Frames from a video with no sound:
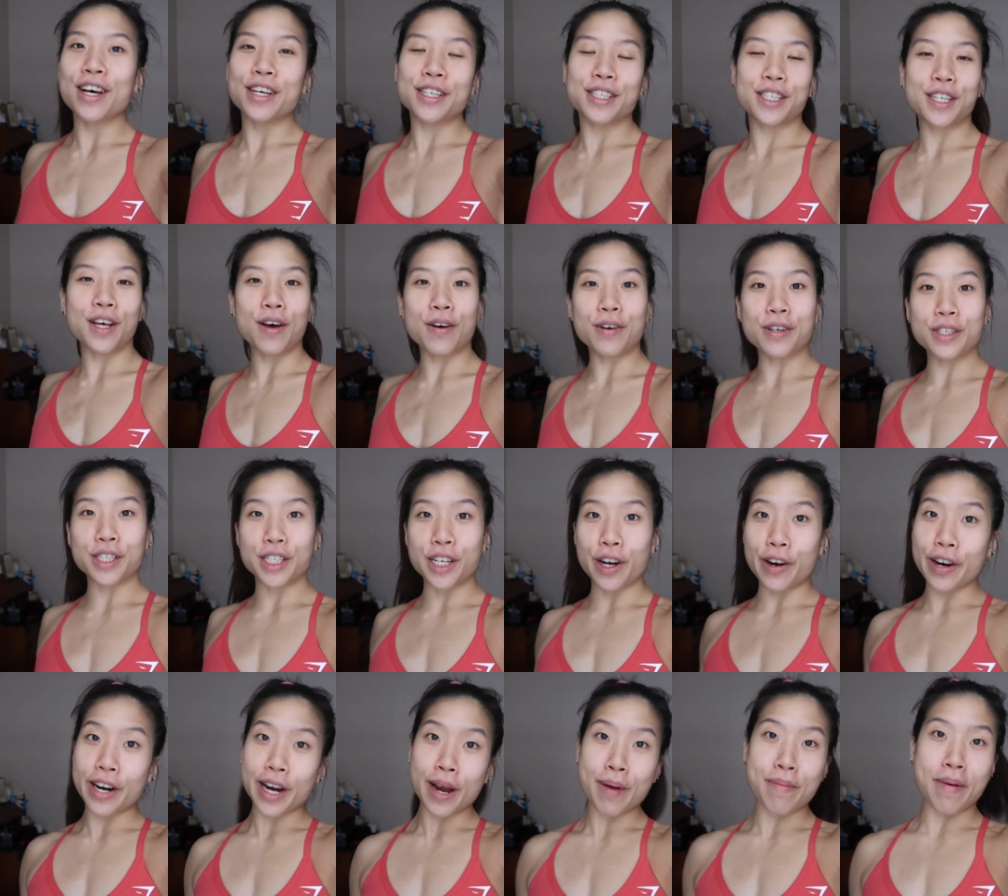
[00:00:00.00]
so
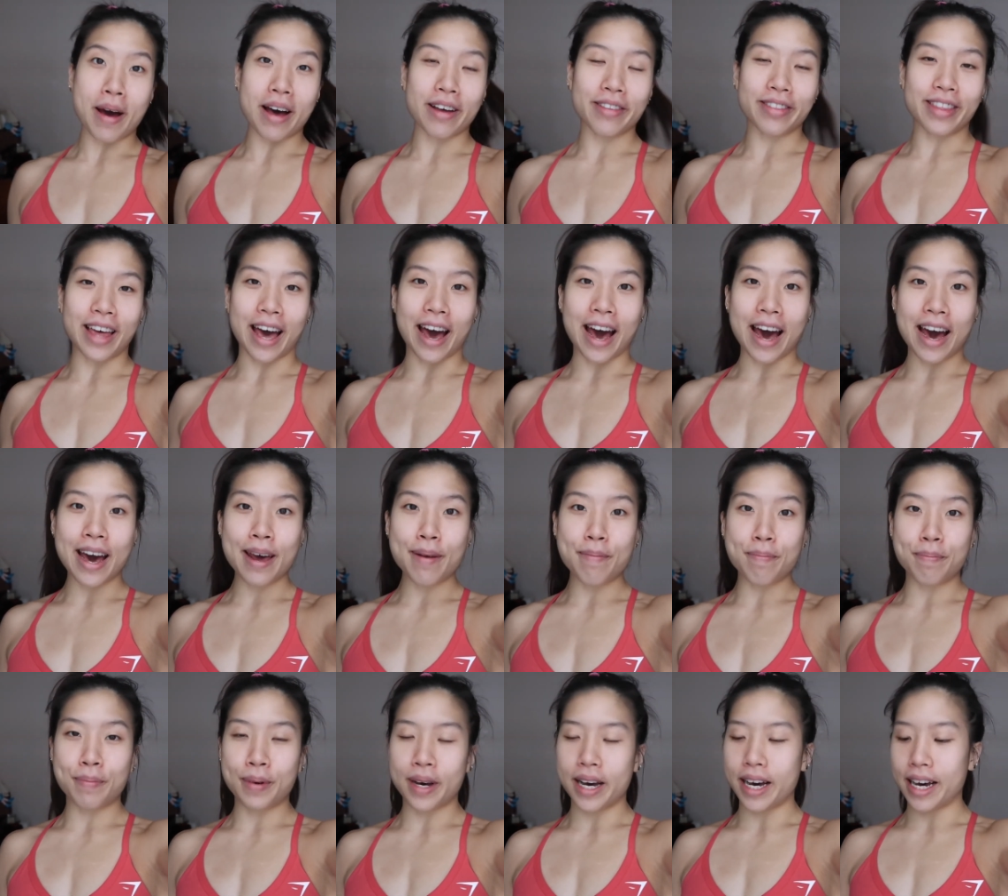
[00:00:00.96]
sorry about
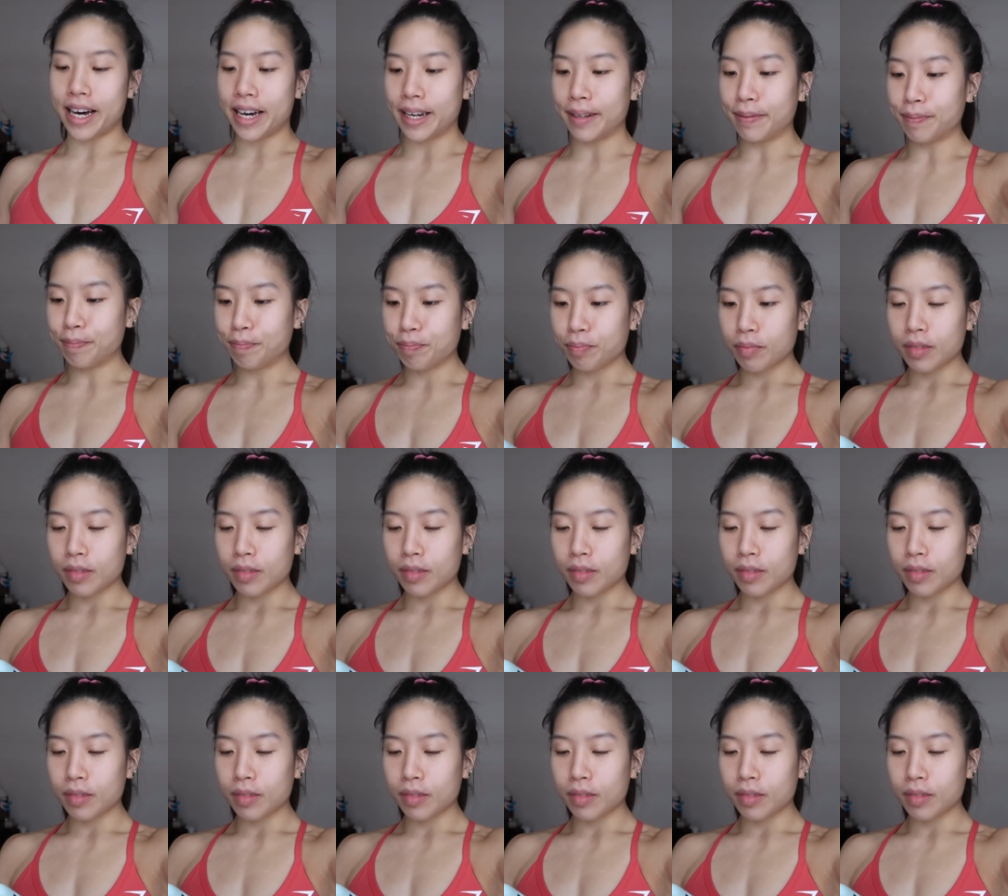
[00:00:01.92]
that but